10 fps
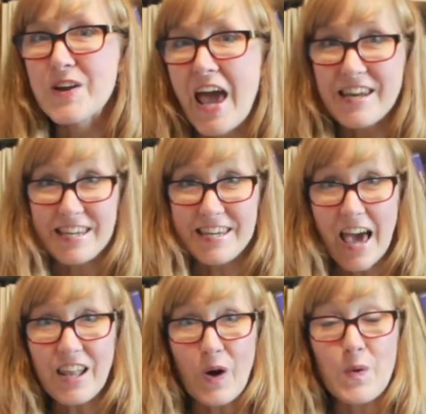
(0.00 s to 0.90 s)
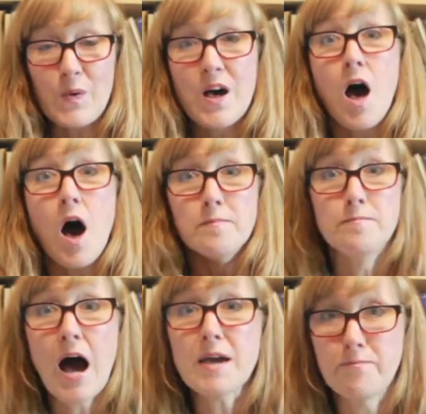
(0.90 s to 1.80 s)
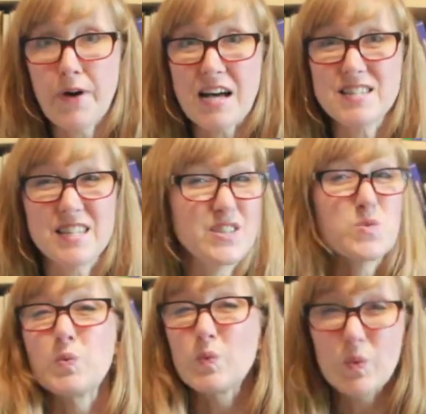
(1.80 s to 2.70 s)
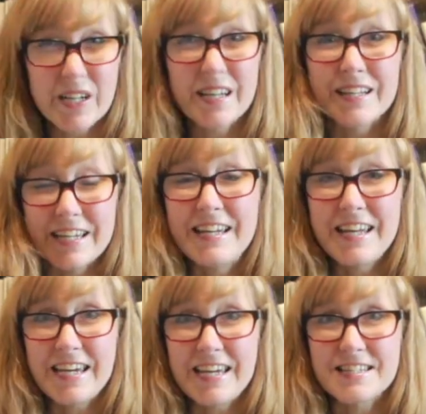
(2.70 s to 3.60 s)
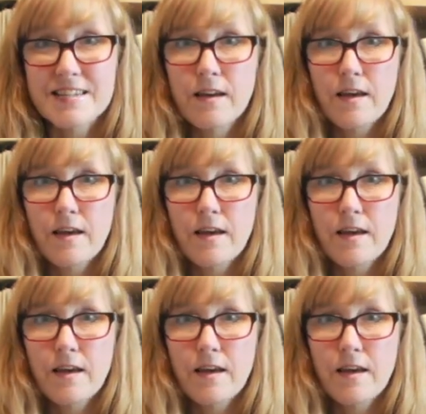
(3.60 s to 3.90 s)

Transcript: and yellow, my bus is really neat.